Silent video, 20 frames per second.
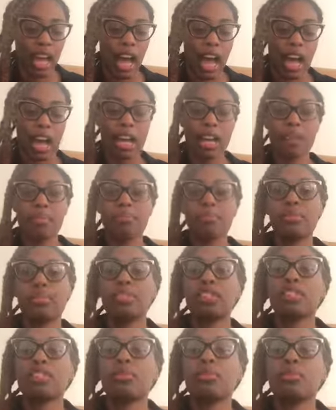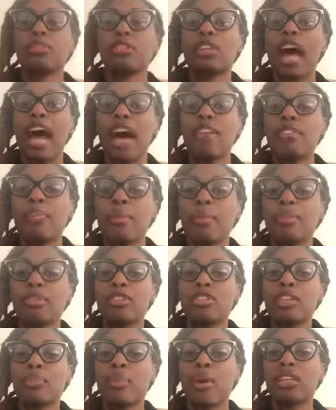I'm subs- I have a
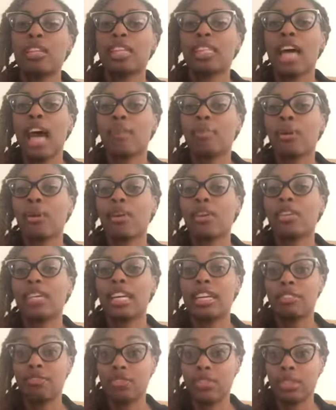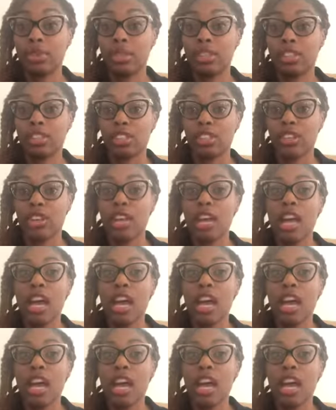membership on this app called Influenster.